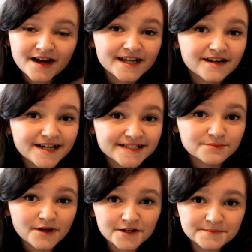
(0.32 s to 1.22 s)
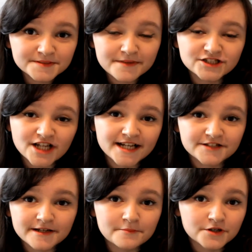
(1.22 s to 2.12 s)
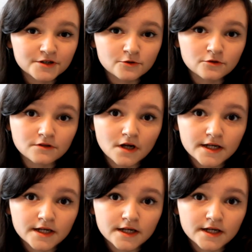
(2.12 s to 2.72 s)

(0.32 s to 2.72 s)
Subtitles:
Hi guys, welcome to my January book haul.